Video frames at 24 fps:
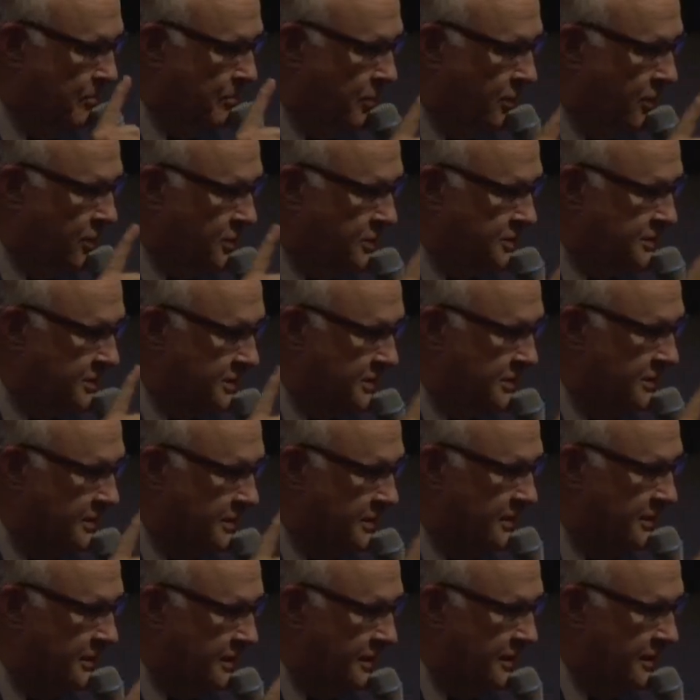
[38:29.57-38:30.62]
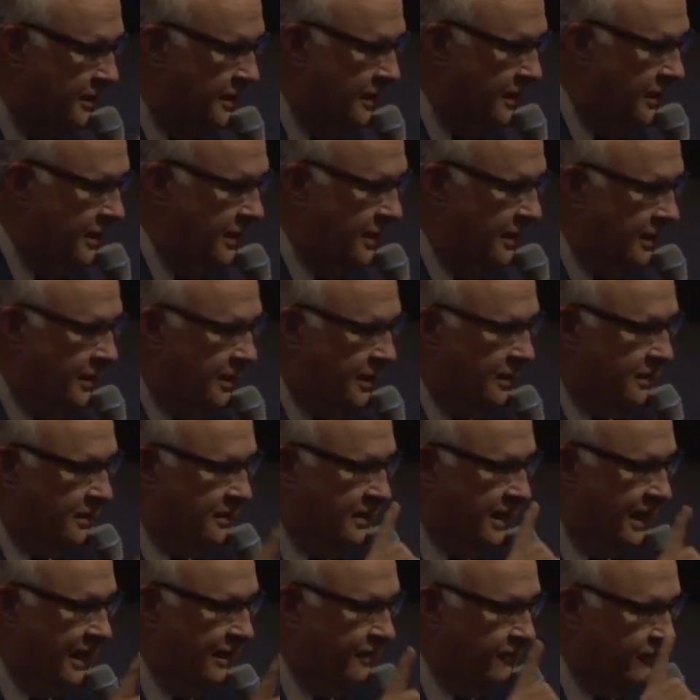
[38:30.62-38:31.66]
person.
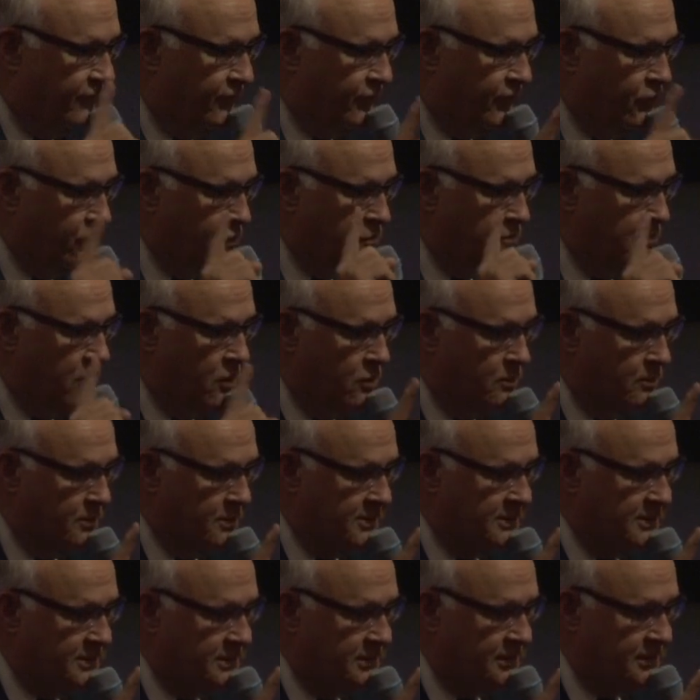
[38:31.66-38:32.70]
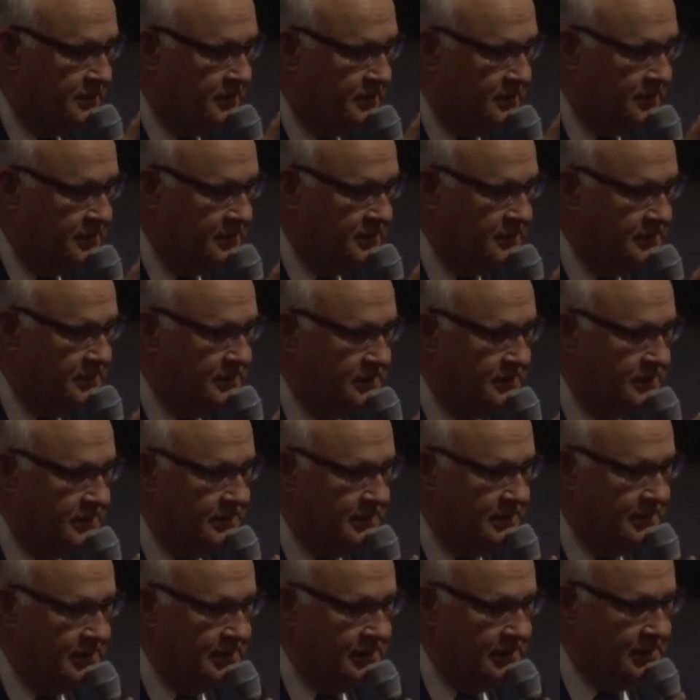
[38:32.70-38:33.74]
That few moments
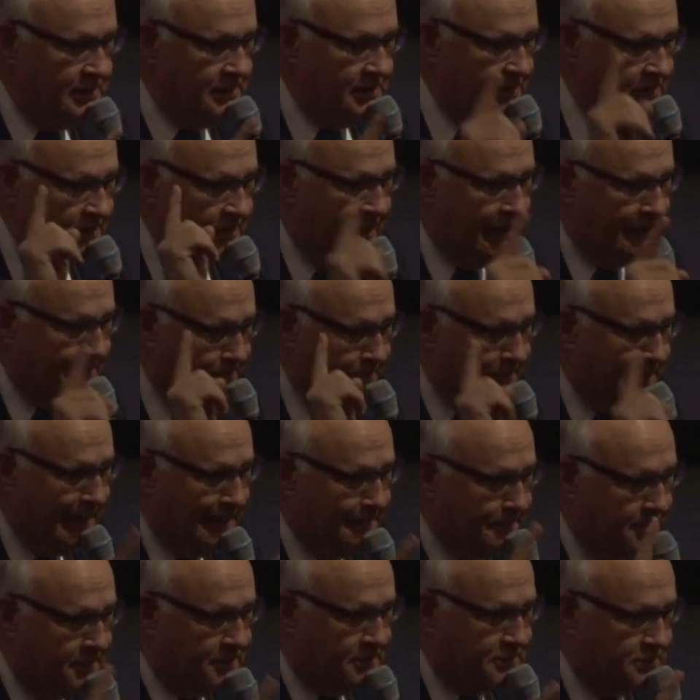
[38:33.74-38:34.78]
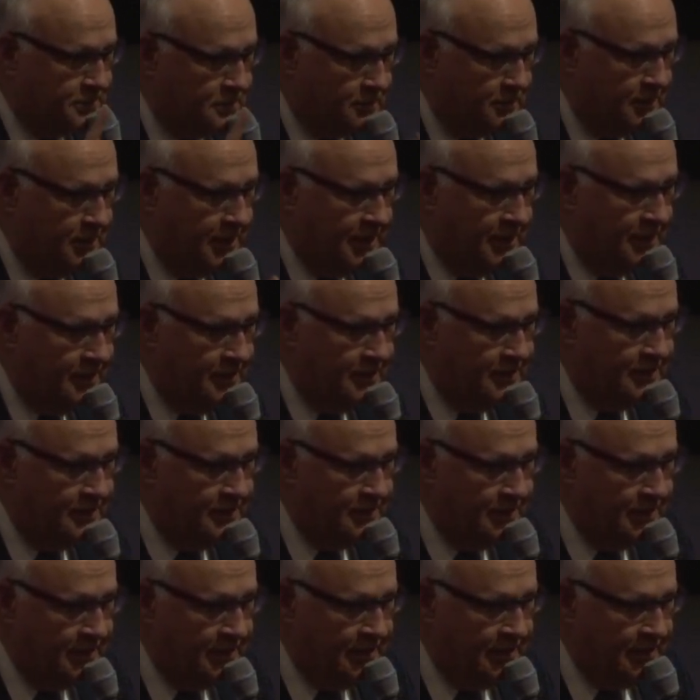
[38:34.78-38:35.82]
in that baptistry,
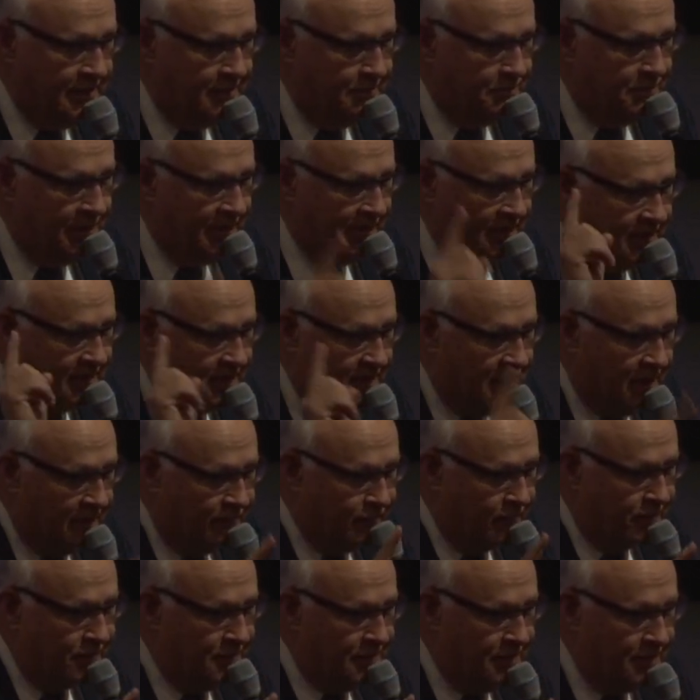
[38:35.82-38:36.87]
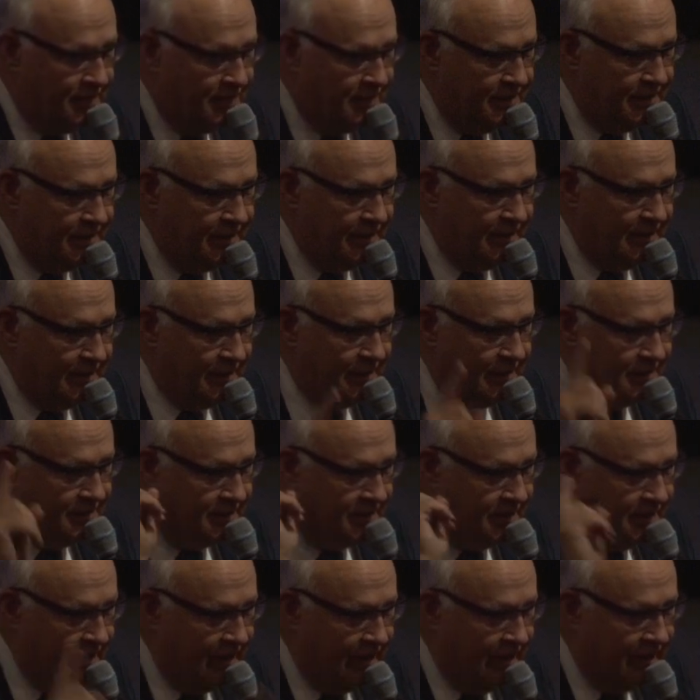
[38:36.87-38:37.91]
being covered in the
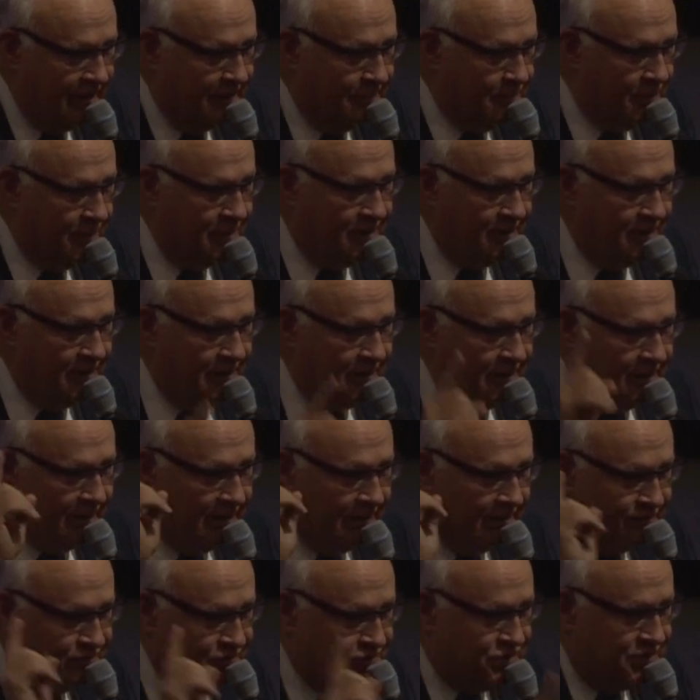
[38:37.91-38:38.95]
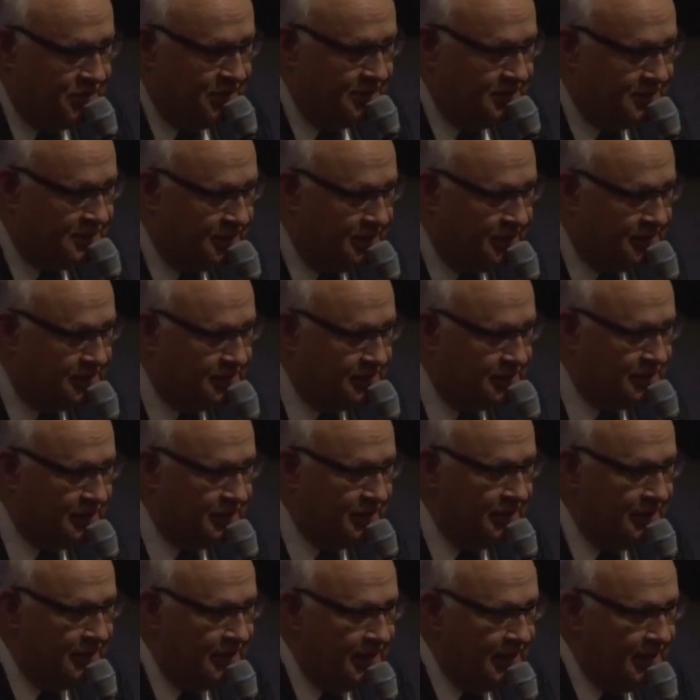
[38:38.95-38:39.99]
name of Jesus.
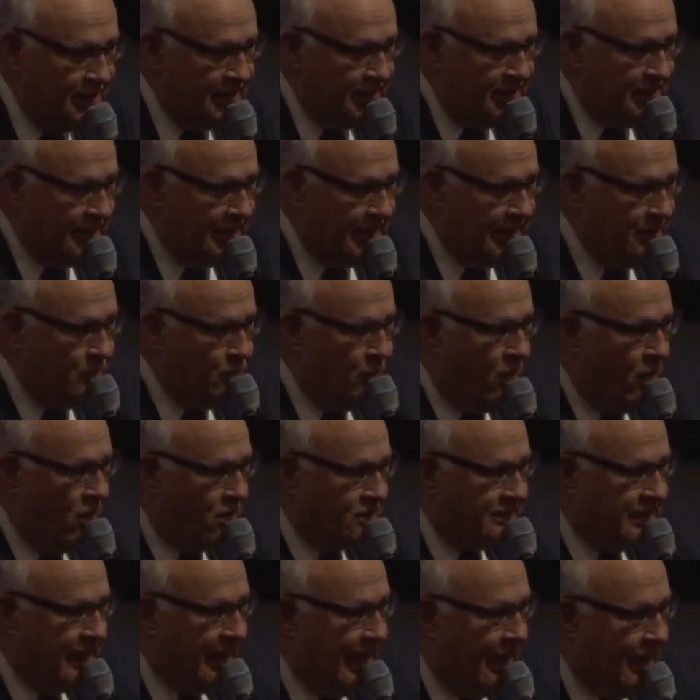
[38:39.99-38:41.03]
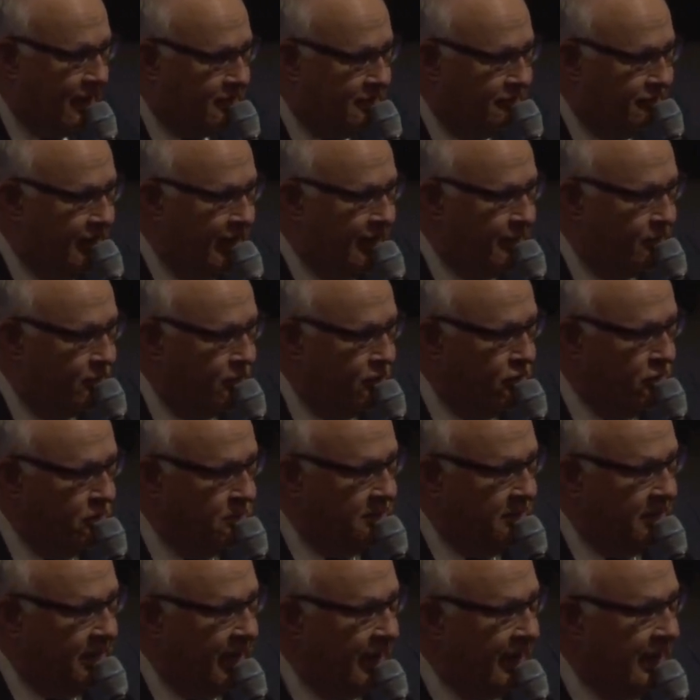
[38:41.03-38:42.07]
He walked out of that
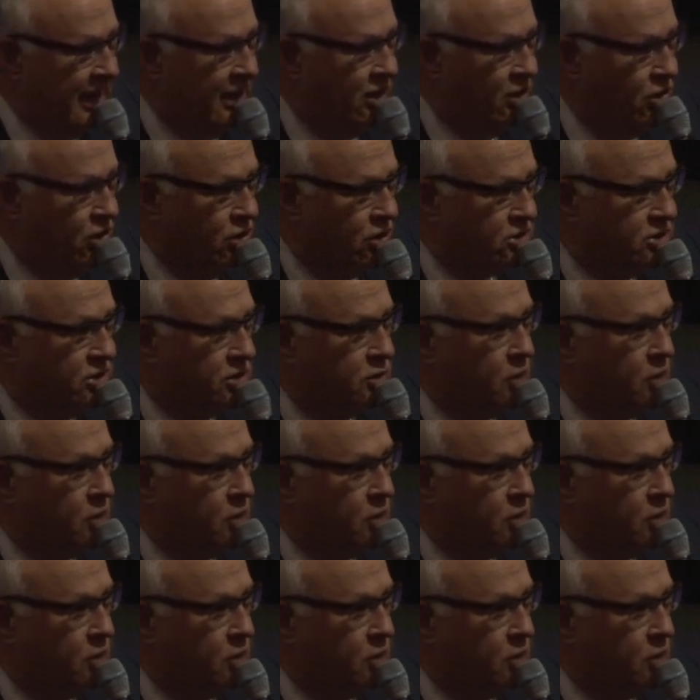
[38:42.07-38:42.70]
room, he looked